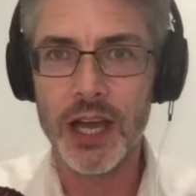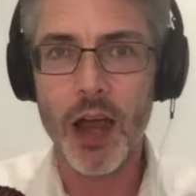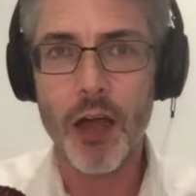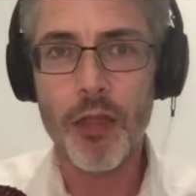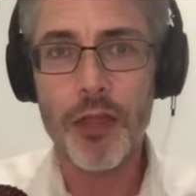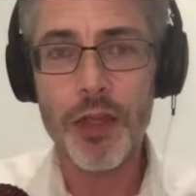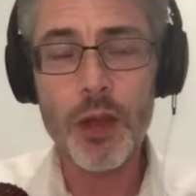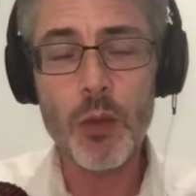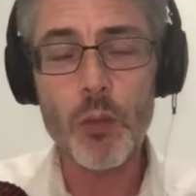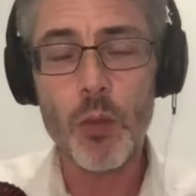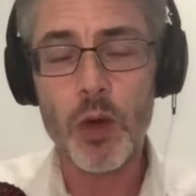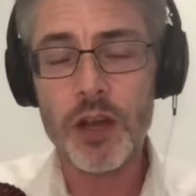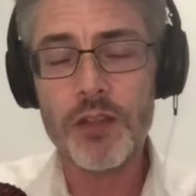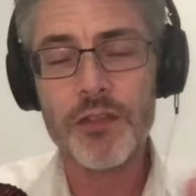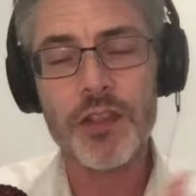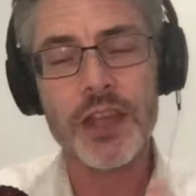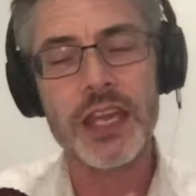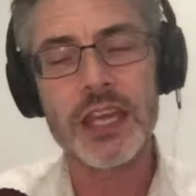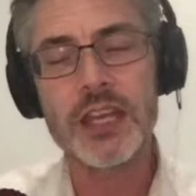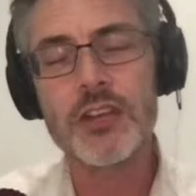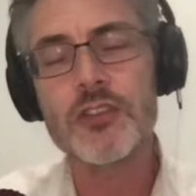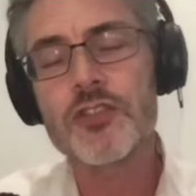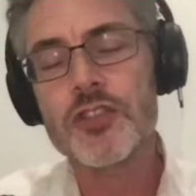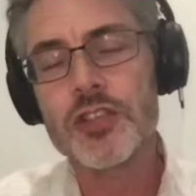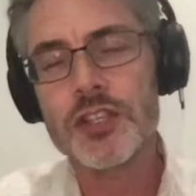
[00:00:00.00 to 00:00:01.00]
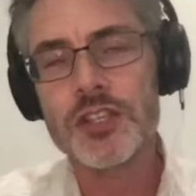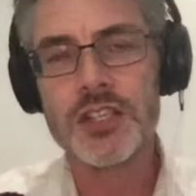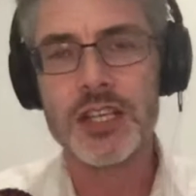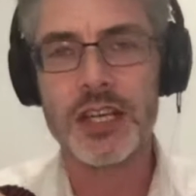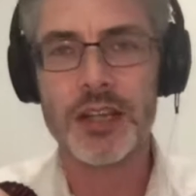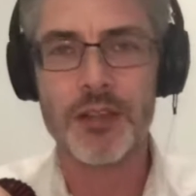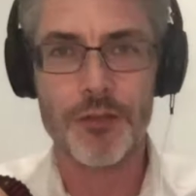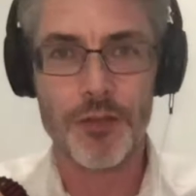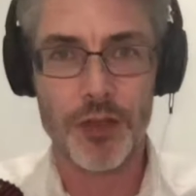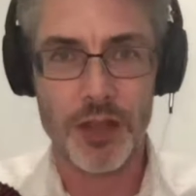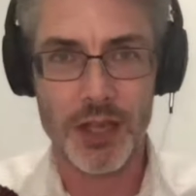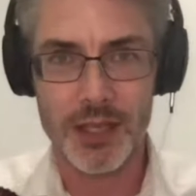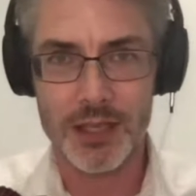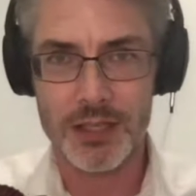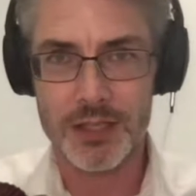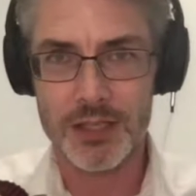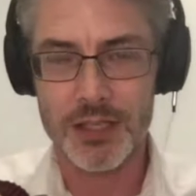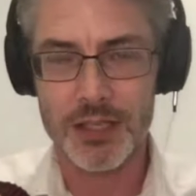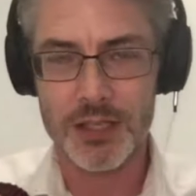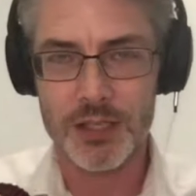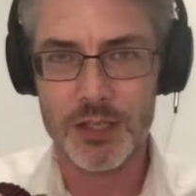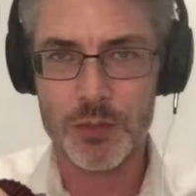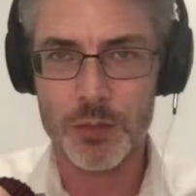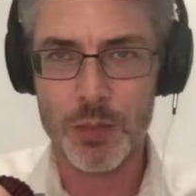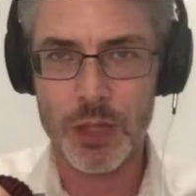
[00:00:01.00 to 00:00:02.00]
I think one of the interesting things
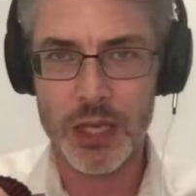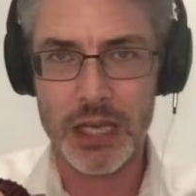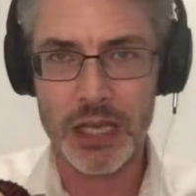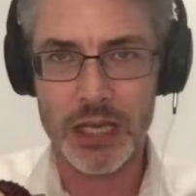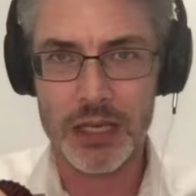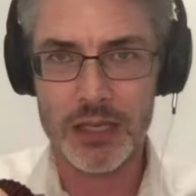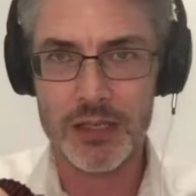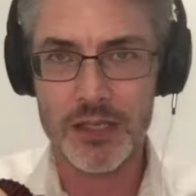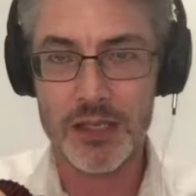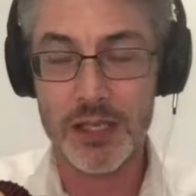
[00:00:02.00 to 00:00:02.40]
has been,